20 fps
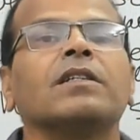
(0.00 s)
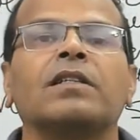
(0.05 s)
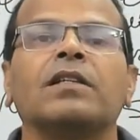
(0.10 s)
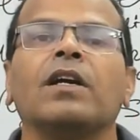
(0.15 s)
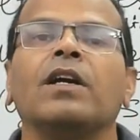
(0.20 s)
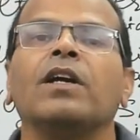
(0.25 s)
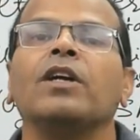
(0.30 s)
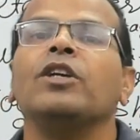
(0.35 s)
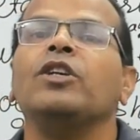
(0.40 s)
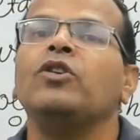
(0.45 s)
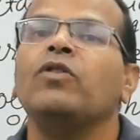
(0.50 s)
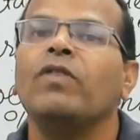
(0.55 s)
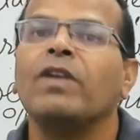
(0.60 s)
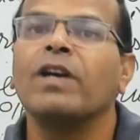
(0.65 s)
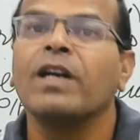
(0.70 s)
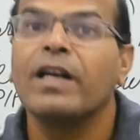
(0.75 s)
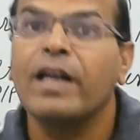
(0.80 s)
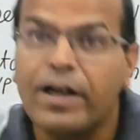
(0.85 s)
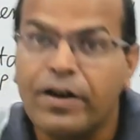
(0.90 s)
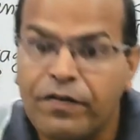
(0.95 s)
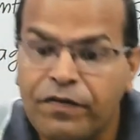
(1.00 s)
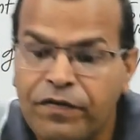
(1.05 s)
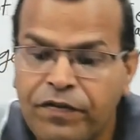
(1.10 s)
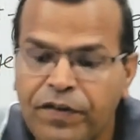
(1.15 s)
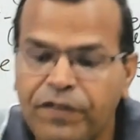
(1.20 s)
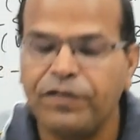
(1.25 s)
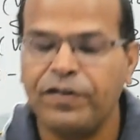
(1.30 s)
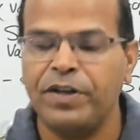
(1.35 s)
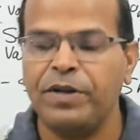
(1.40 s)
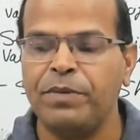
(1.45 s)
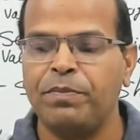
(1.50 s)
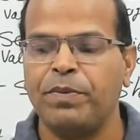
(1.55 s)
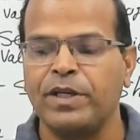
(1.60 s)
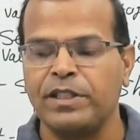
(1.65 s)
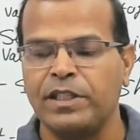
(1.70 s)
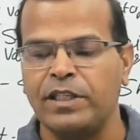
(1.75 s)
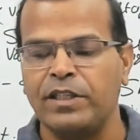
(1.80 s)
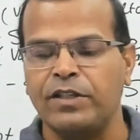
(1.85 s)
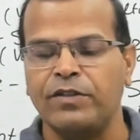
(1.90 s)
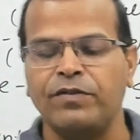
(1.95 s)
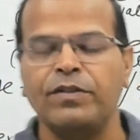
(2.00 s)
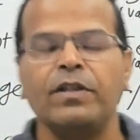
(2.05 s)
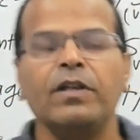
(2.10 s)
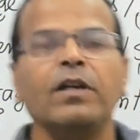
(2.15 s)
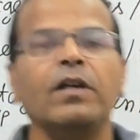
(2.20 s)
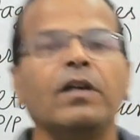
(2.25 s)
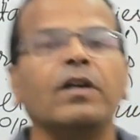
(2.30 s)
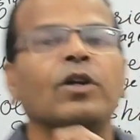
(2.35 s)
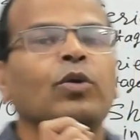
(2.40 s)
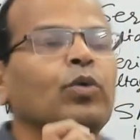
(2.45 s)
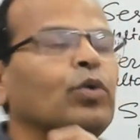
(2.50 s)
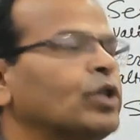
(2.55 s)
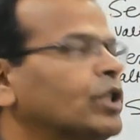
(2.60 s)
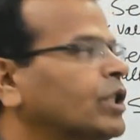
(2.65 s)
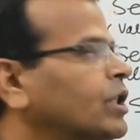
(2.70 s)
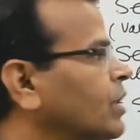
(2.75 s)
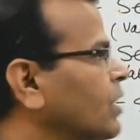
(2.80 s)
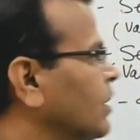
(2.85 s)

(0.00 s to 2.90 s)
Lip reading: you will get 50% of the questions.